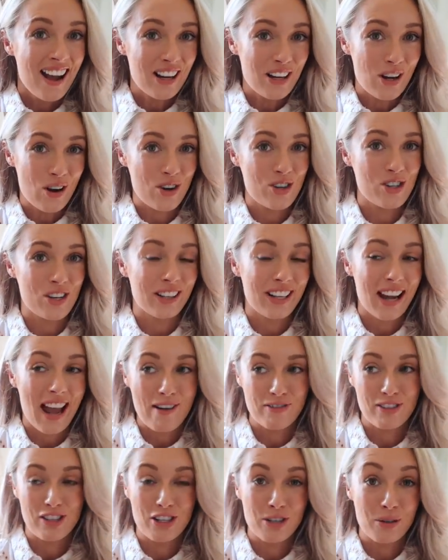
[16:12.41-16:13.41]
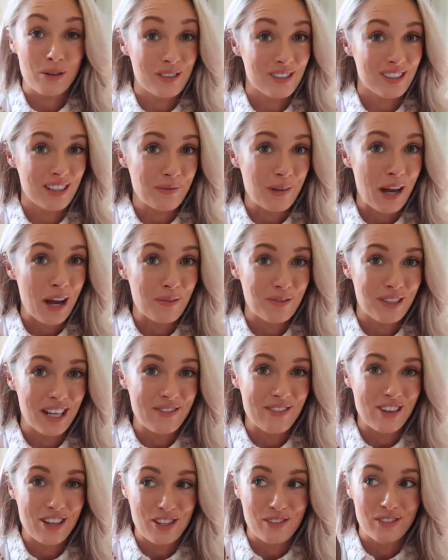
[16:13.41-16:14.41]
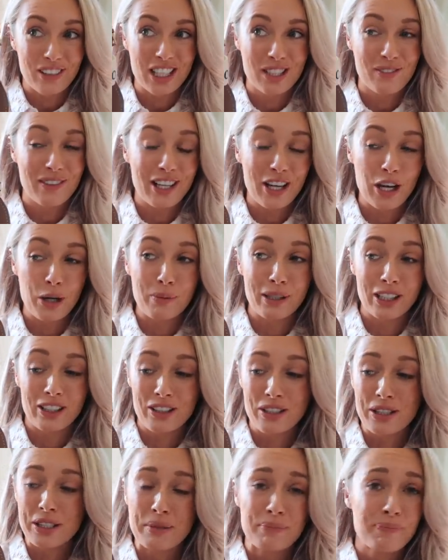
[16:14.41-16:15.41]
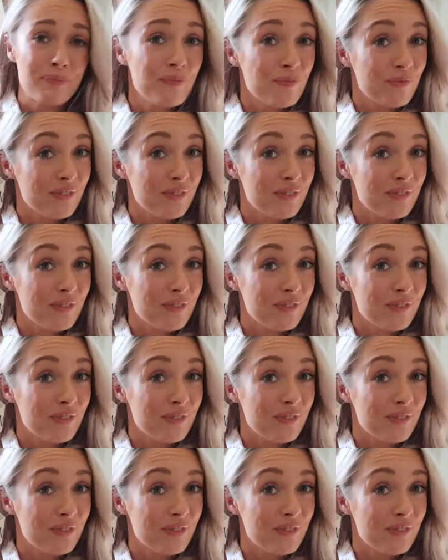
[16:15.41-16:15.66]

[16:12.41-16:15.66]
Gosh, I'm gonna have to do a summer update version of this video because